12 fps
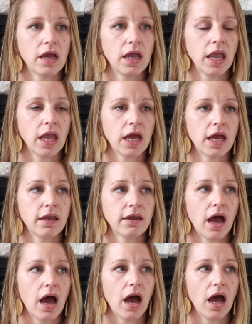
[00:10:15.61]

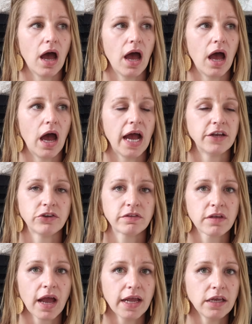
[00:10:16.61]
And I
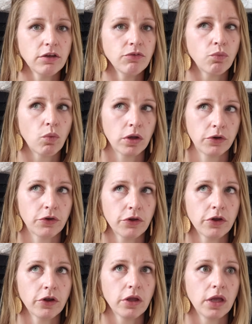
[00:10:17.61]
just kind of
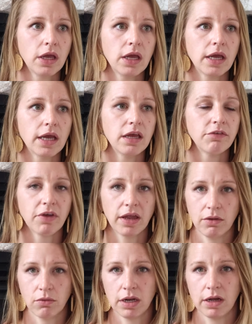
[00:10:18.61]
wonder if
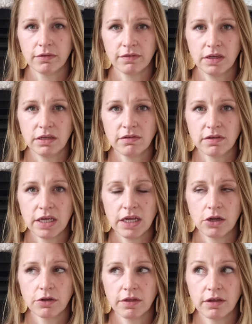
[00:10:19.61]
anyone else needs to
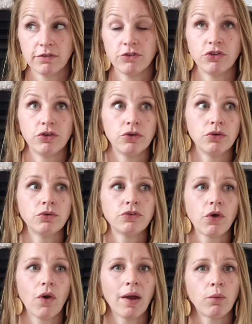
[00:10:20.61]
hear this too.
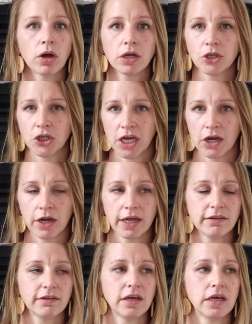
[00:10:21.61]
So I want to share
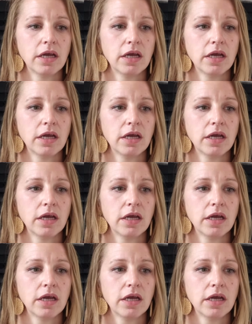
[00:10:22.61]
it.